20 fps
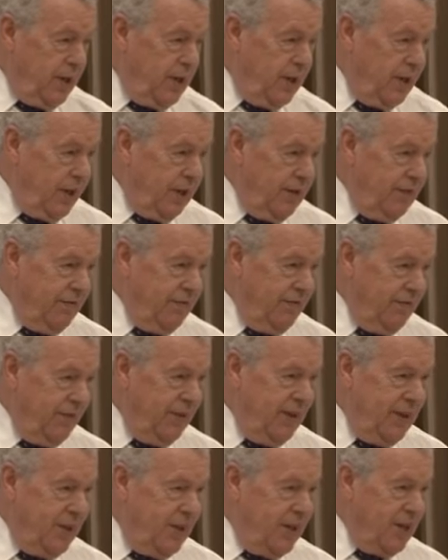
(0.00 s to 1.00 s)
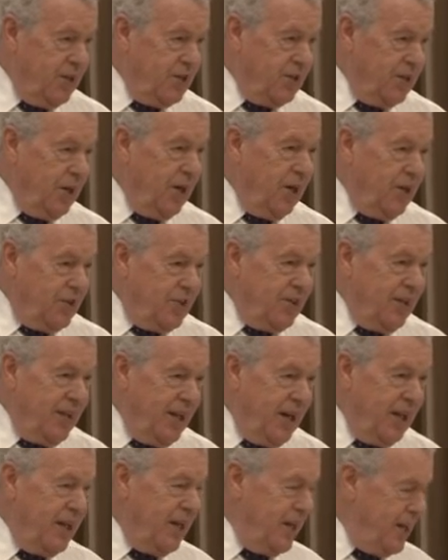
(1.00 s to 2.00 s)
clear is the answer,
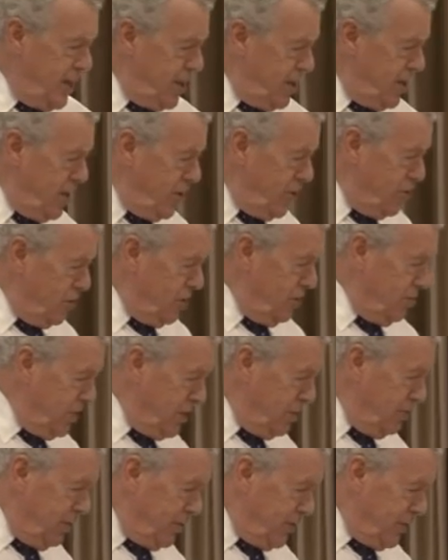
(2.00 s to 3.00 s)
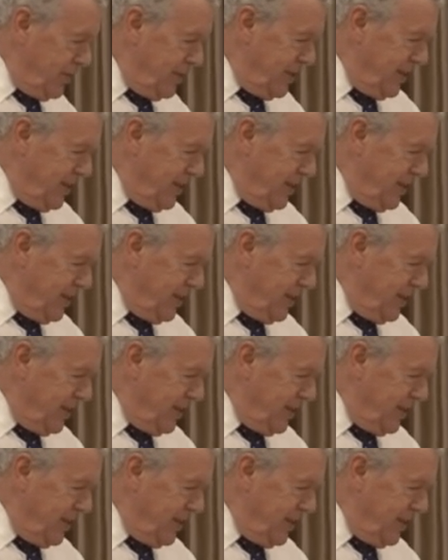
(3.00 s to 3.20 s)
and then he can go and drink what he wants.